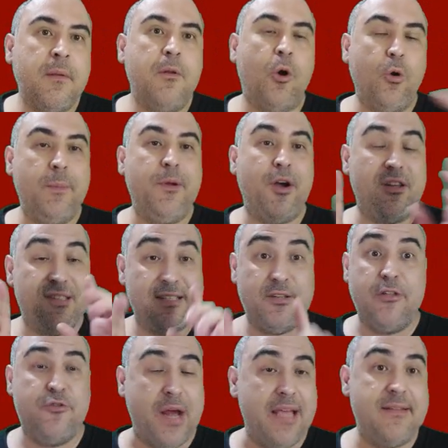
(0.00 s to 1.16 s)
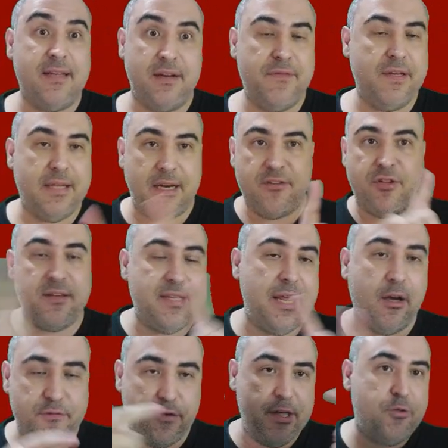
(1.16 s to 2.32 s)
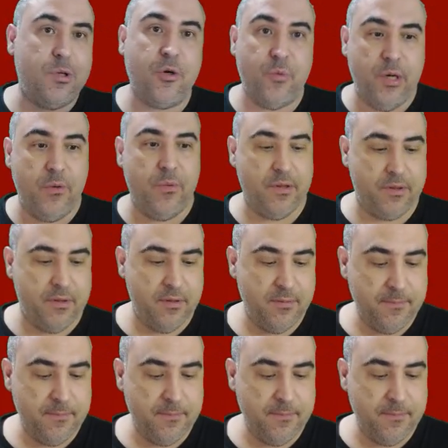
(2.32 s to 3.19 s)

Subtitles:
Only because it's intransitive and there's nothing else for it to agree with.